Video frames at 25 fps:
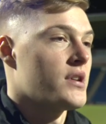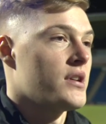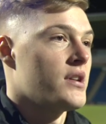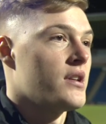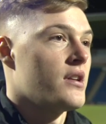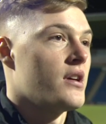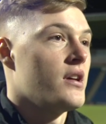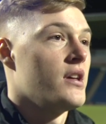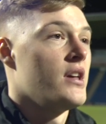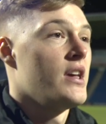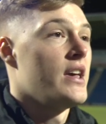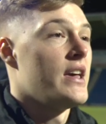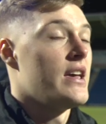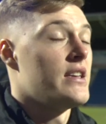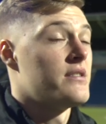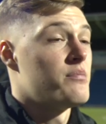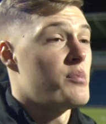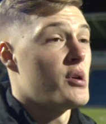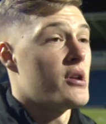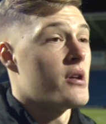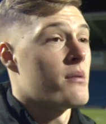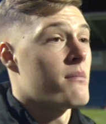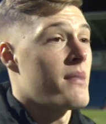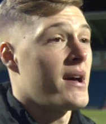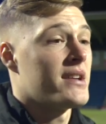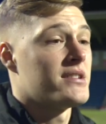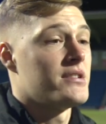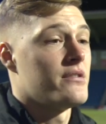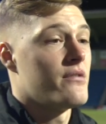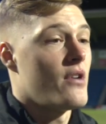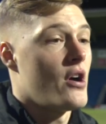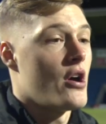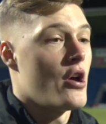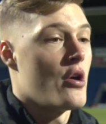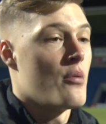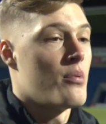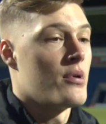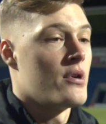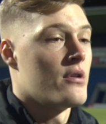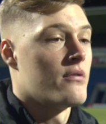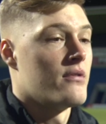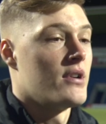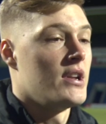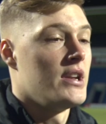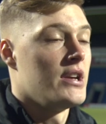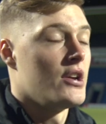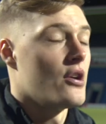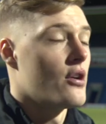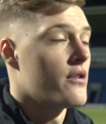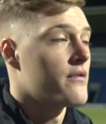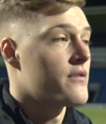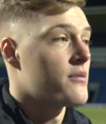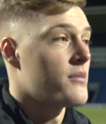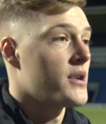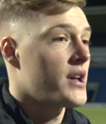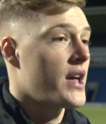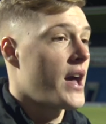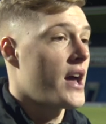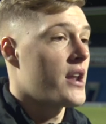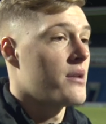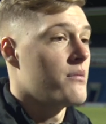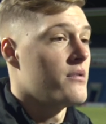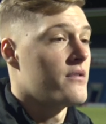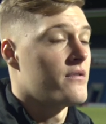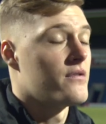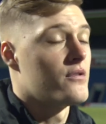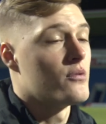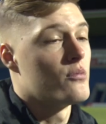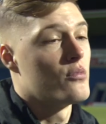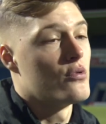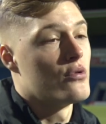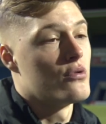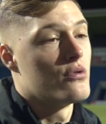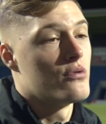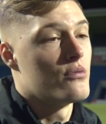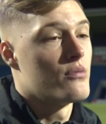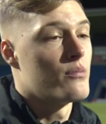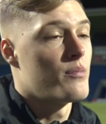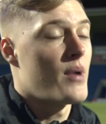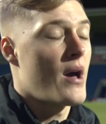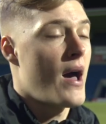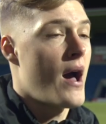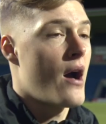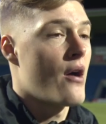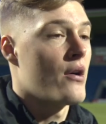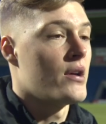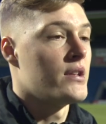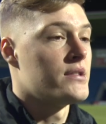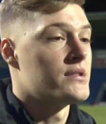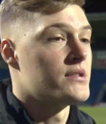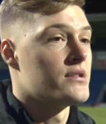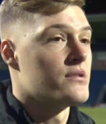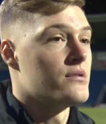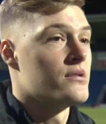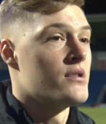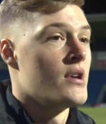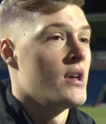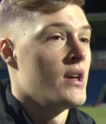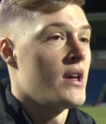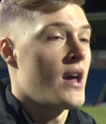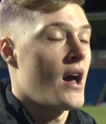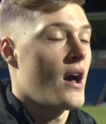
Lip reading: And it's been a massive eye-opener, really, going from academy football out into